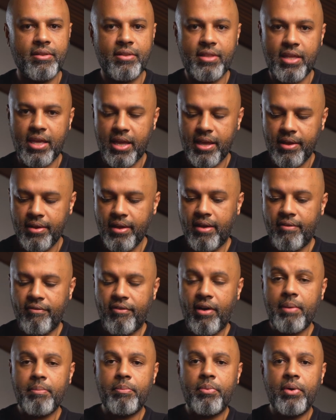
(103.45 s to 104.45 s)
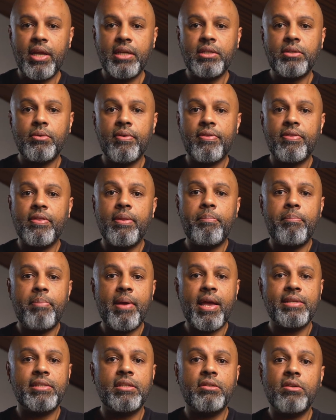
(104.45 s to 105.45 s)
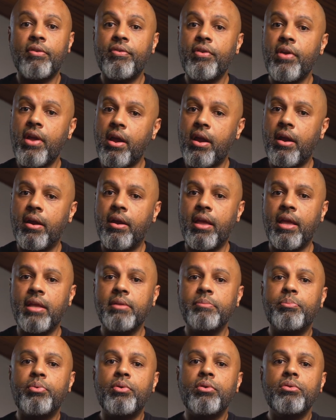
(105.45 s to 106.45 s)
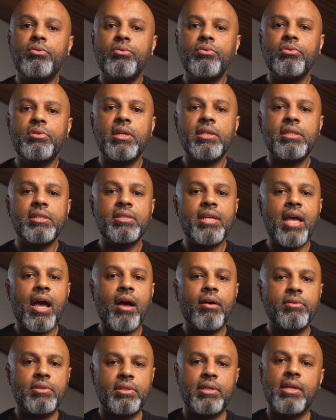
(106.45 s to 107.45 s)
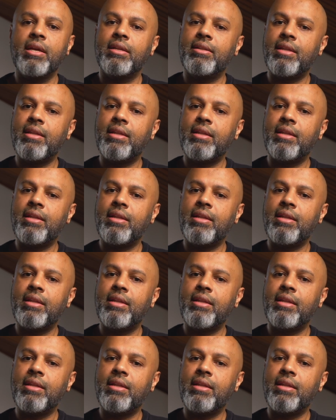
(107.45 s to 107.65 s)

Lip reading: They vibrate with the passage of air and produce a sound